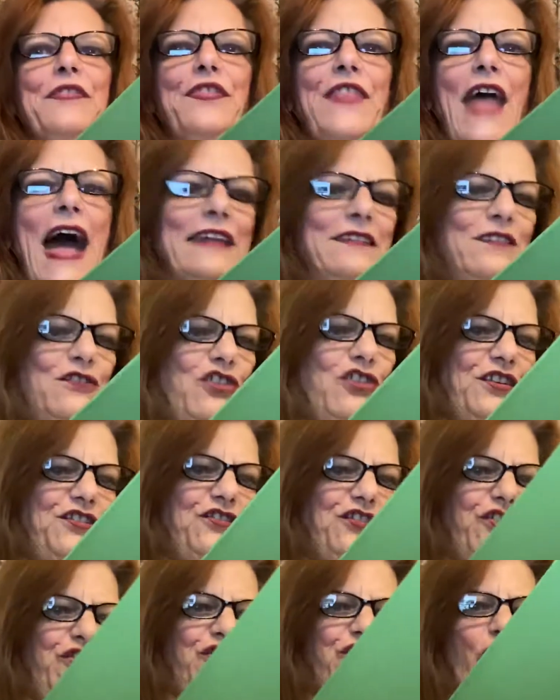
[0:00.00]
that's
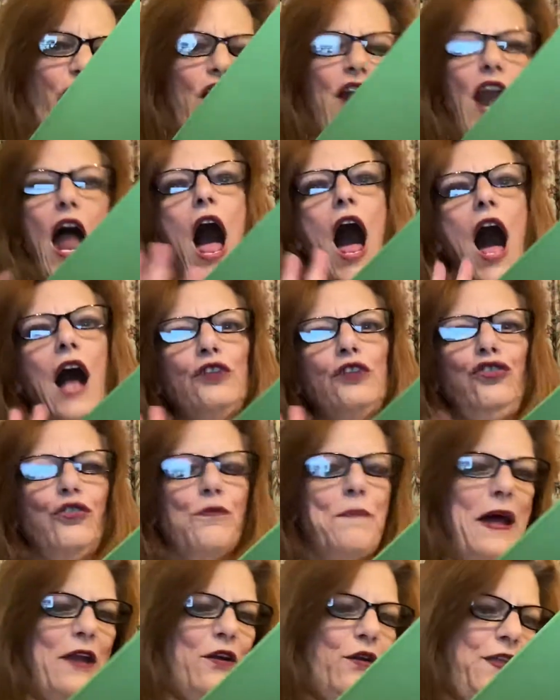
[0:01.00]
just a start. I'll do
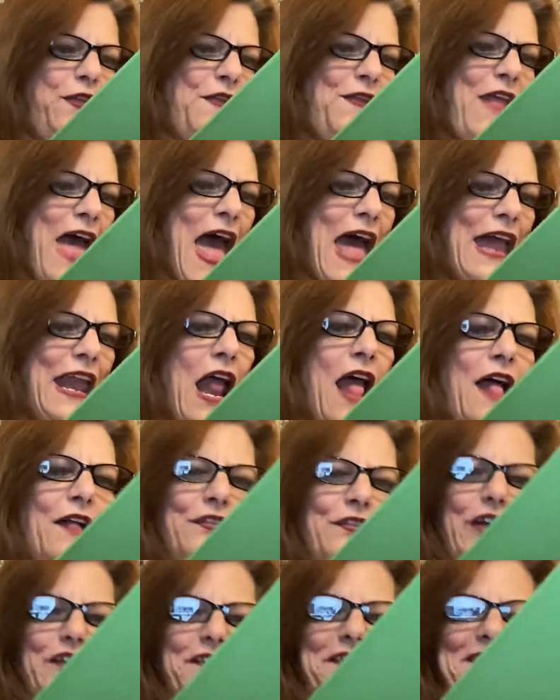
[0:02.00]
better than that.
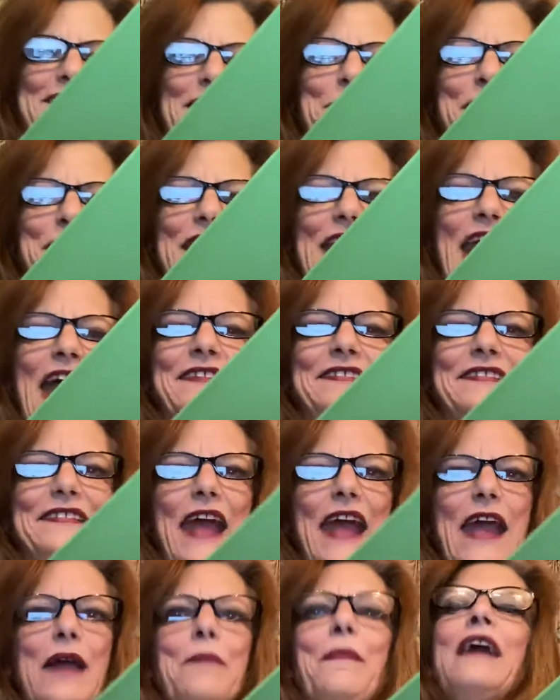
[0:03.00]
They'll see me next
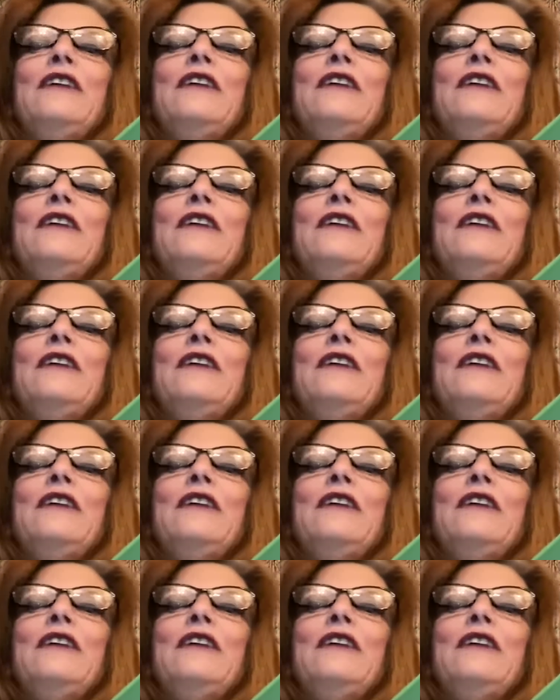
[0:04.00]
day in my